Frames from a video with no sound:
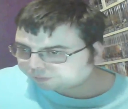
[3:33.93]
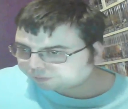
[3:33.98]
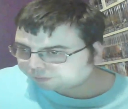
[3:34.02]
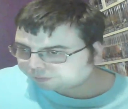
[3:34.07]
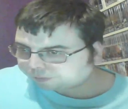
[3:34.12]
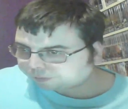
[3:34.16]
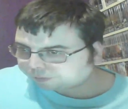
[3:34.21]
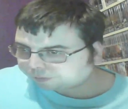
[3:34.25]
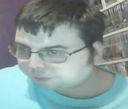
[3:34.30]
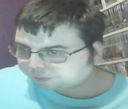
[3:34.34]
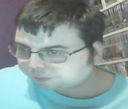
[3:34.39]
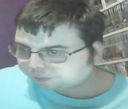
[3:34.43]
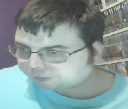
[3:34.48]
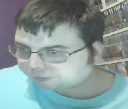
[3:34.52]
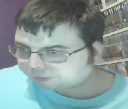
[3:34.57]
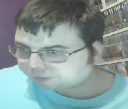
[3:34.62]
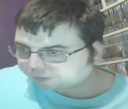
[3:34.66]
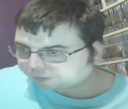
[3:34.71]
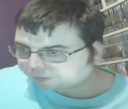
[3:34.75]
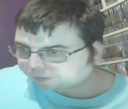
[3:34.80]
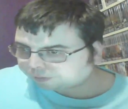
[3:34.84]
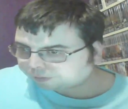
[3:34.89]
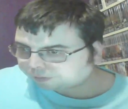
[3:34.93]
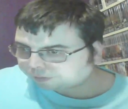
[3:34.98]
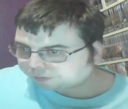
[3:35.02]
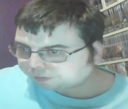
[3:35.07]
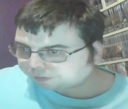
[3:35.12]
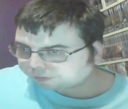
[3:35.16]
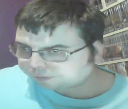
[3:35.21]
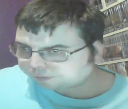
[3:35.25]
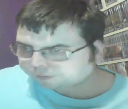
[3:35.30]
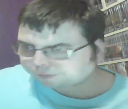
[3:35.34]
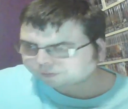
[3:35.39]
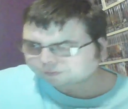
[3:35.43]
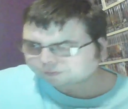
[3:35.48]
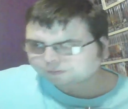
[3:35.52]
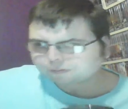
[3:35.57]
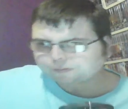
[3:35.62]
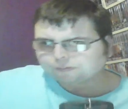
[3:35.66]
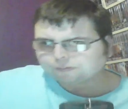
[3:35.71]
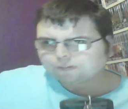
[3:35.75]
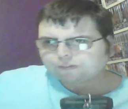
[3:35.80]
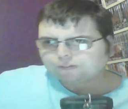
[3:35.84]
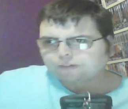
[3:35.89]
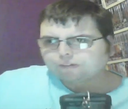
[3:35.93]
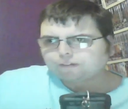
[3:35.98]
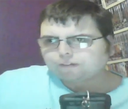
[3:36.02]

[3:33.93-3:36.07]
No one is speaking in this clip.